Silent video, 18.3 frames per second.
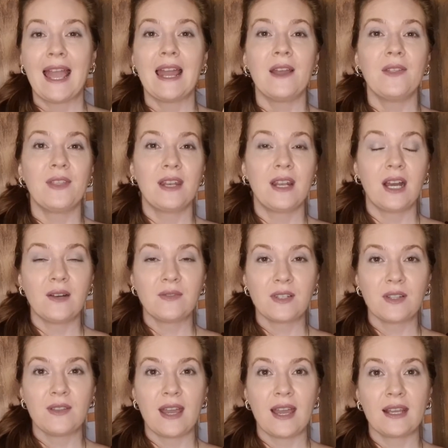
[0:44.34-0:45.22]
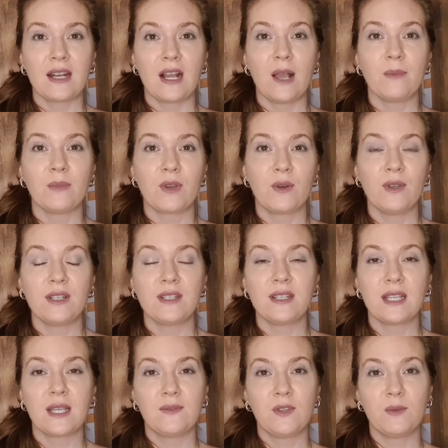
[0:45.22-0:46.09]
And then after that, I'm going
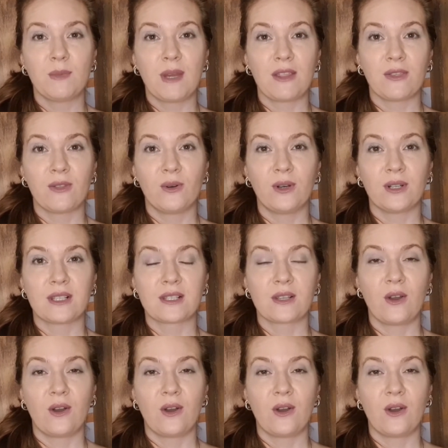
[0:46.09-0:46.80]
to give you my thoughts